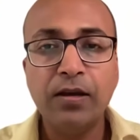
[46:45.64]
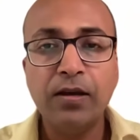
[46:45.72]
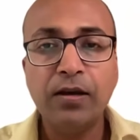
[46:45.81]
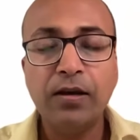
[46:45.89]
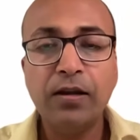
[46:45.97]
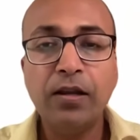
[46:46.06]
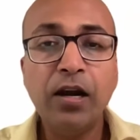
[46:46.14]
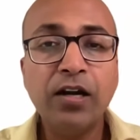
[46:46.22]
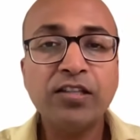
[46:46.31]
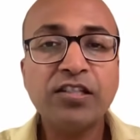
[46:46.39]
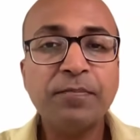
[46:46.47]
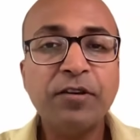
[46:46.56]

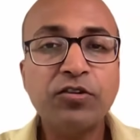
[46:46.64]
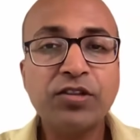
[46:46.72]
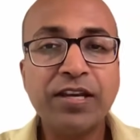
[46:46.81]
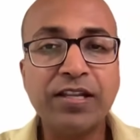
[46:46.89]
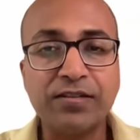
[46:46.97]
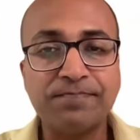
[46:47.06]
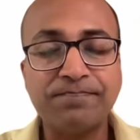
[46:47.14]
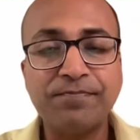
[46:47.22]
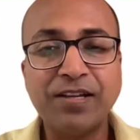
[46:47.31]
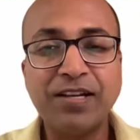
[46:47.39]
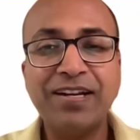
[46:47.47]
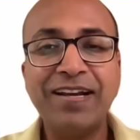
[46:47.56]
Learn some new skills.
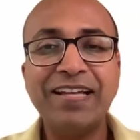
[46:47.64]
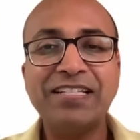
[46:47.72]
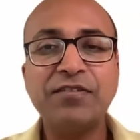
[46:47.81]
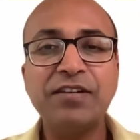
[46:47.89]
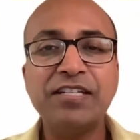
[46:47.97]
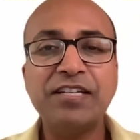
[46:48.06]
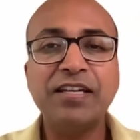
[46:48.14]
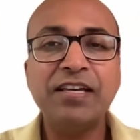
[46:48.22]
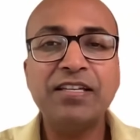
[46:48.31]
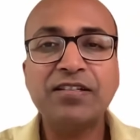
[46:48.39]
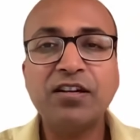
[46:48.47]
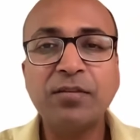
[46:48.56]
Creativity
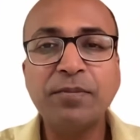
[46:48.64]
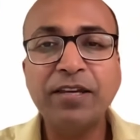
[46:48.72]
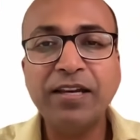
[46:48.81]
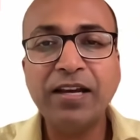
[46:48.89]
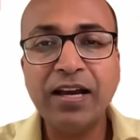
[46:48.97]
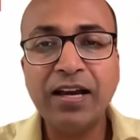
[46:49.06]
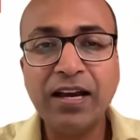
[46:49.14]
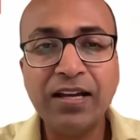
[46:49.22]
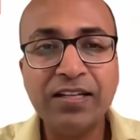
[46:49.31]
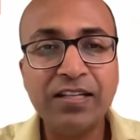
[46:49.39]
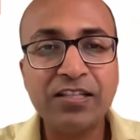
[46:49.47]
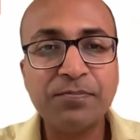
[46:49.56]
is going to be
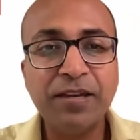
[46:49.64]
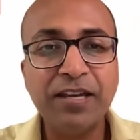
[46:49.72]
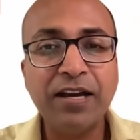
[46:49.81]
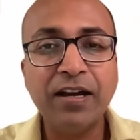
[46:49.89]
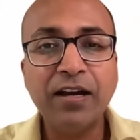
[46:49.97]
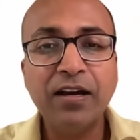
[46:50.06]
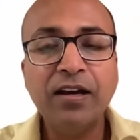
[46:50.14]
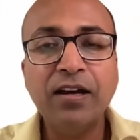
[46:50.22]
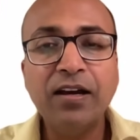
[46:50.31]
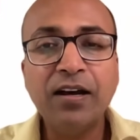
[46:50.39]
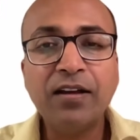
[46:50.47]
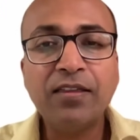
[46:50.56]
at its peak.
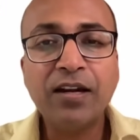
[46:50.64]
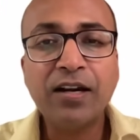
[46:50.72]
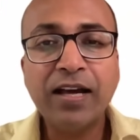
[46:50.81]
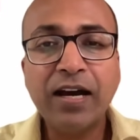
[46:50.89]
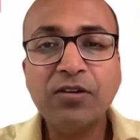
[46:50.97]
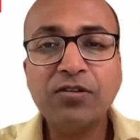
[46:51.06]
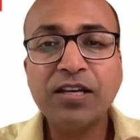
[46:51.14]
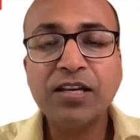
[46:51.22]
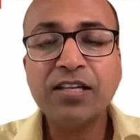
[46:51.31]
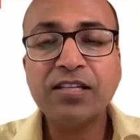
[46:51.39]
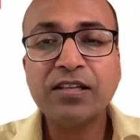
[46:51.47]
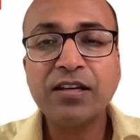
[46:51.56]
Third house
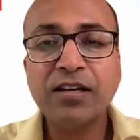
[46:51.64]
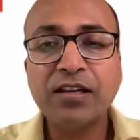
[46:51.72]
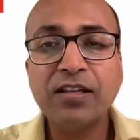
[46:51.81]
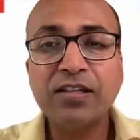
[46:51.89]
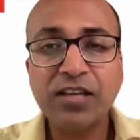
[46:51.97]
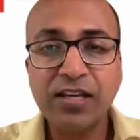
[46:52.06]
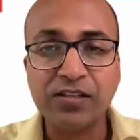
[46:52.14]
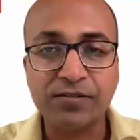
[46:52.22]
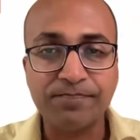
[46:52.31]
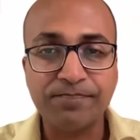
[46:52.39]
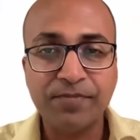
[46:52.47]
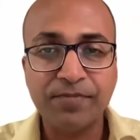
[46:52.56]
is the
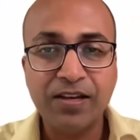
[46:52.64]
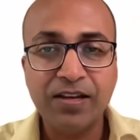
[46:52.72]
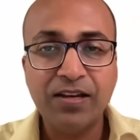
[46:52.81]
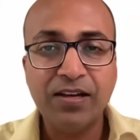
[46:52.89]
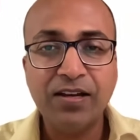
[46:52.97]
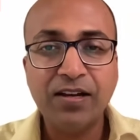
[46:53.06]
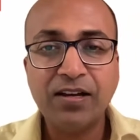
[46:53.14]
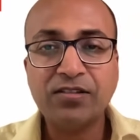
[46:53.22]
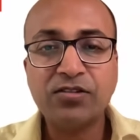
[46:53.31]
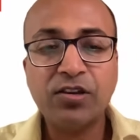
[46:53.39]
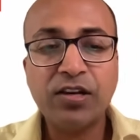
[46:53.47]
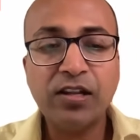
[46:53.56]
skills.
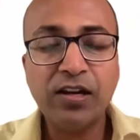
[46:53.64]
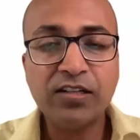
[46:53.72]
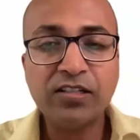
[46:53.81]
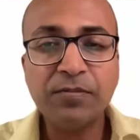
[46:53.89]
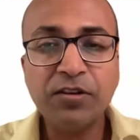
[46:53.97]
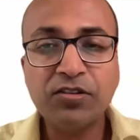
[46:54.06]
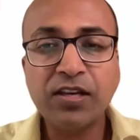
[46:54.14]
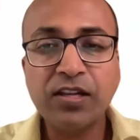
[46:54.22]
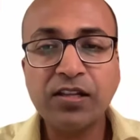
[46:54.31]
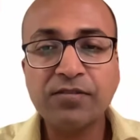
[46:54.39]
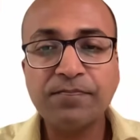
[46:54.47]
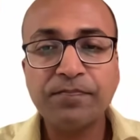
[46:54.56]
So you can learn some new
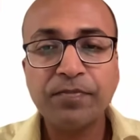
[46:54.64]
skills.